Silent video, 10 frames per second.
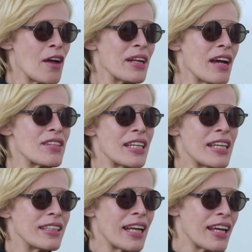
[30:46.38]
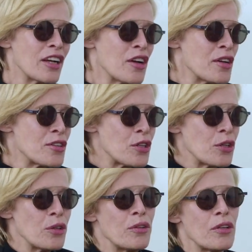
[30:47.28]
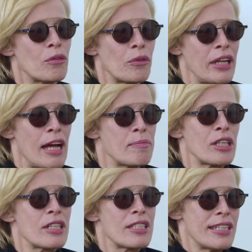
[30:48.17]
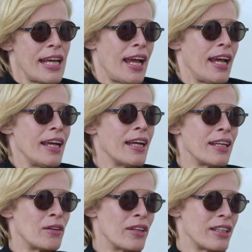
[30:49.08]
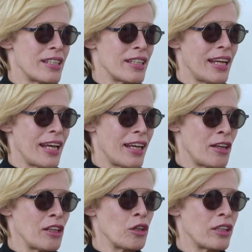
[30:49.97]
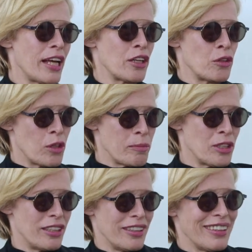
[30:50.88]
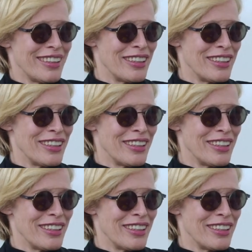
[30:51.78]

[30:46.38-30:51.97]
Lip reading: would have to eat, like, 2 to 3 hamburgers a day in order to, like, look like a normal,